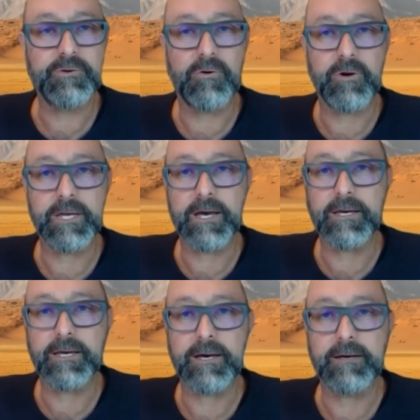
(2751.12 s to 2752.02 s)

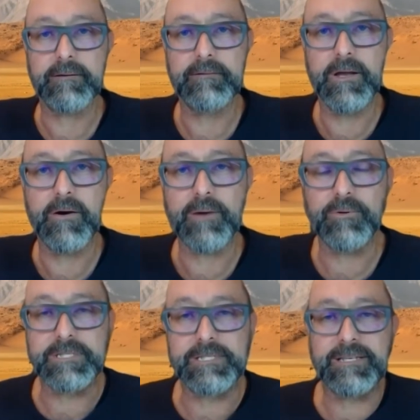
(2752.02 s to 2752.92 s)
Yeah. No, I
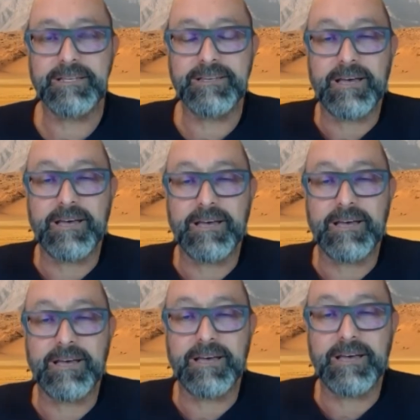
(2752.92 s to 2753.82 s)
was
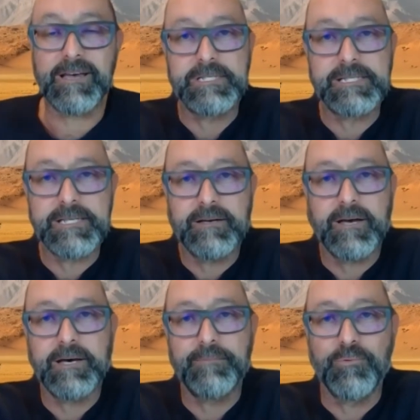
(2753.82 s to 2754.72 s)

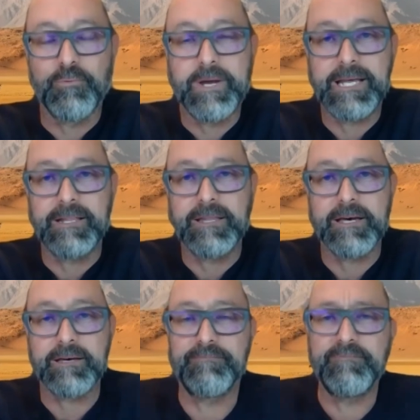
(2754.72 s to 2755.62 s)
reading
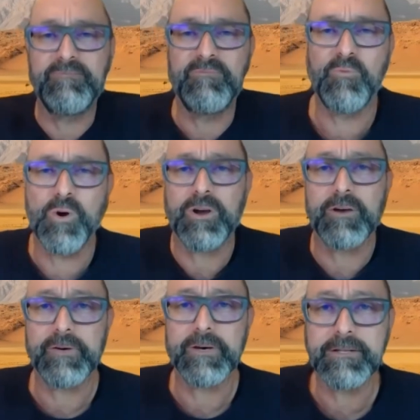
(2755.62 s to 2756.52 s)
the work of
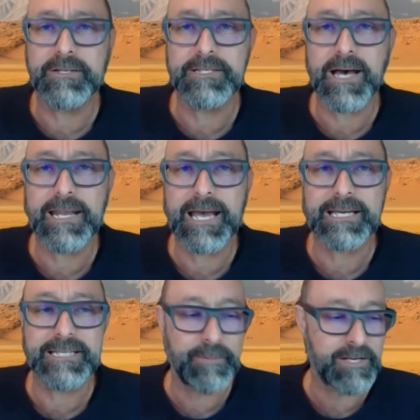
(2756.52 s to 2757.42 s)
a design
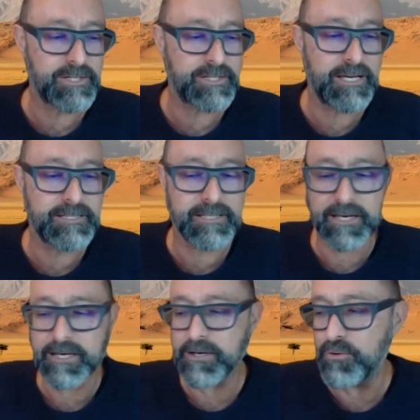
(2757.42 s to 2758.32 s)
academic just
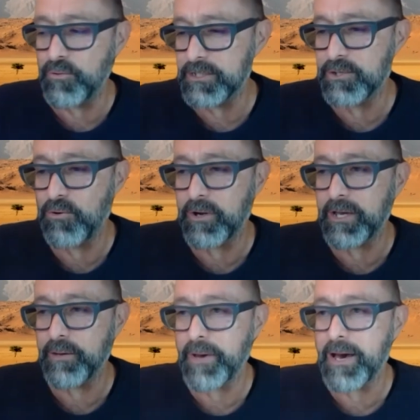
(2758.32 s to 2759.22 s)
yesterday who was
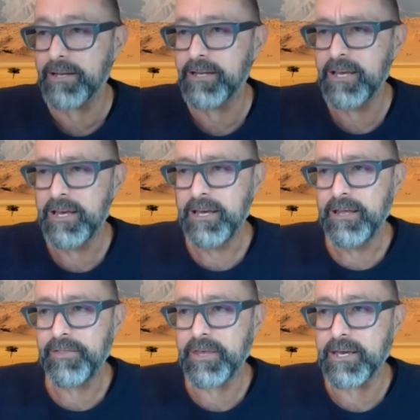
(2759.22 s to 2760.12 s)
talking about
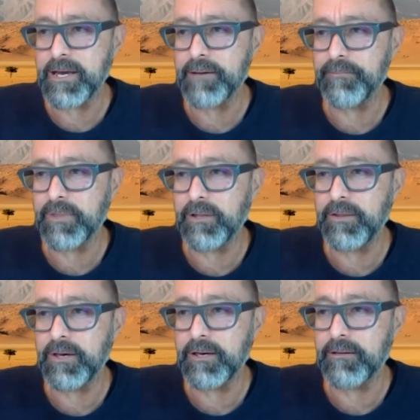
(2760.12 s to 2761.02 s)
the
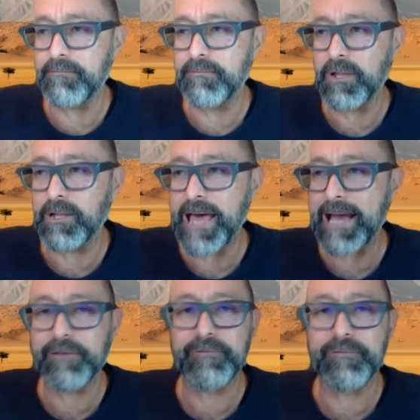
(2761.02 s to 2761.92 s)

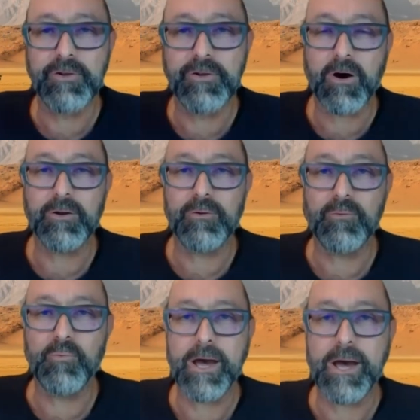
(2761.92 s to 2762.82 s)
lack of
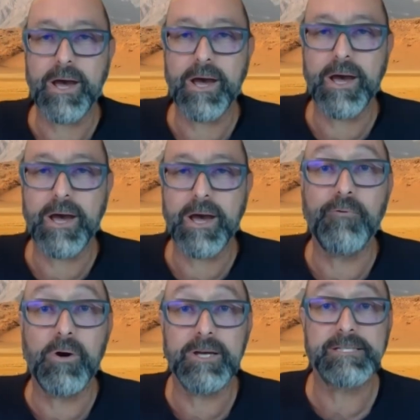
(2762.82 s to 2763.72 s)
non-Western
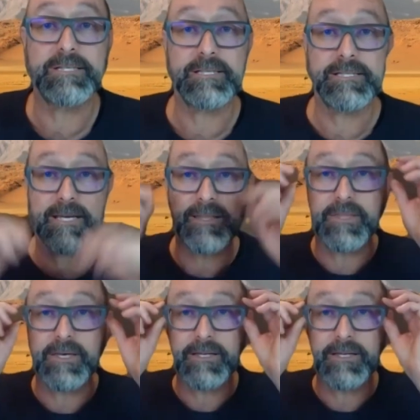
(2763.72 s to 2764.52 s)
voices in the